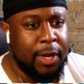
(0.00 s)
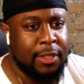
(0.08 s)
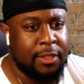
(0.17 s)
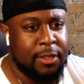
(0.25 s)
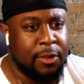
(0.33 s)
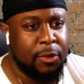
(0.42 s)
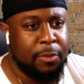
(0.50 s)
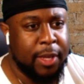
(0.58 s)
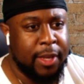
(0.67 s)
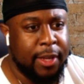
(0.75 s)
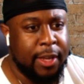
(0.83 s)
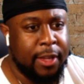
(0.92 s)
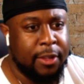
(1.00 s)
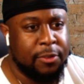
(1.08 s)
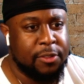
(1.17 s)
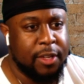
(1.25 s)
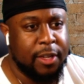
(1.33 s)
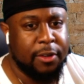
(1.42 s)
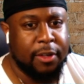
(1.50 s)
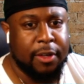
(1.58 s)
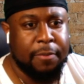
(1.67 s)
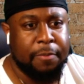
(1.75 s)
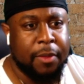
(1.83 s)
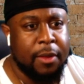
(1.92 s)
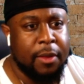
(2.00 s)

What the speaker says: why is this old man can't use the internet?